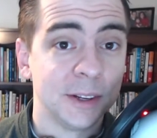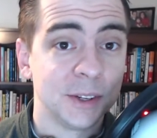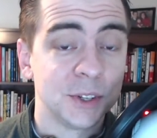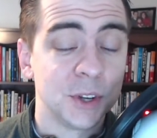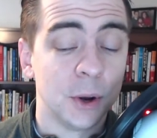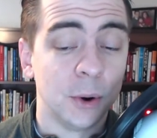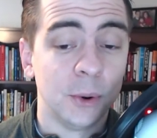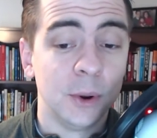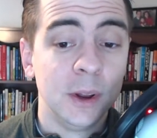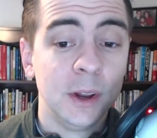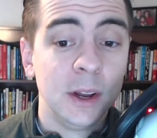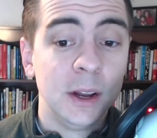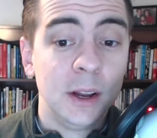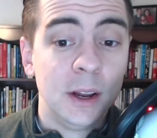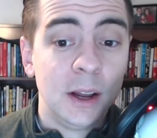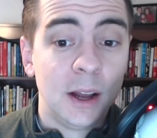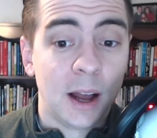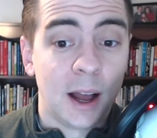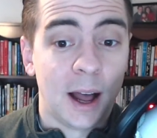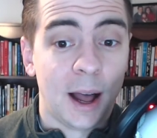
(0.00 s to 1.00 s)
So
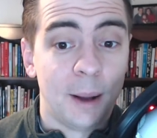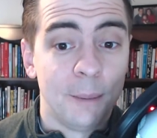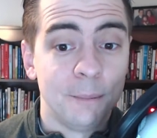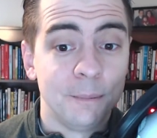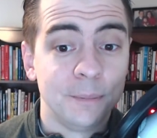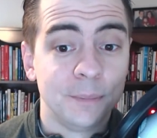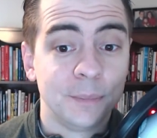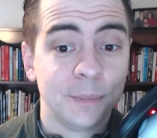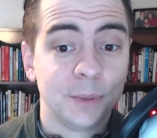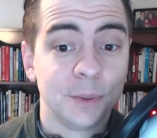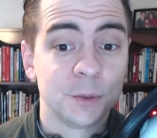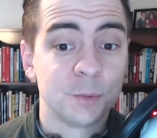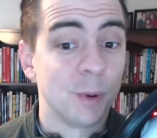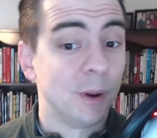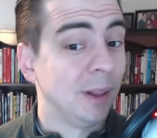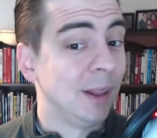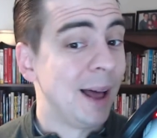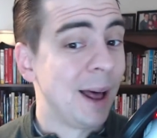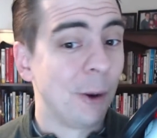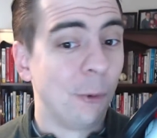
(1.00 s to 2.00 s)
it's been
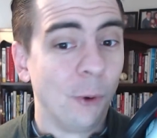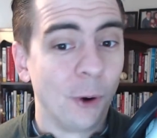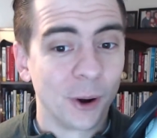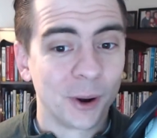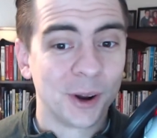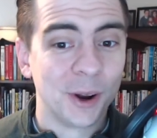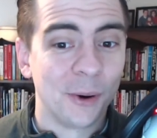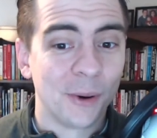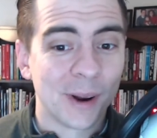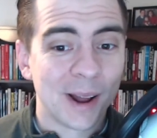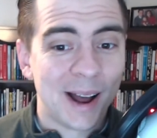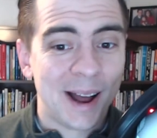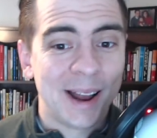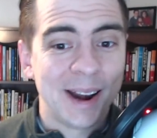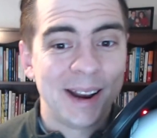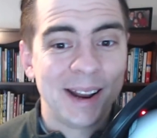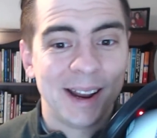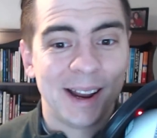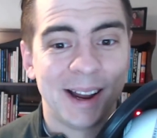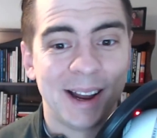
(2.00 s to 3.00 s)
a lot of work going on.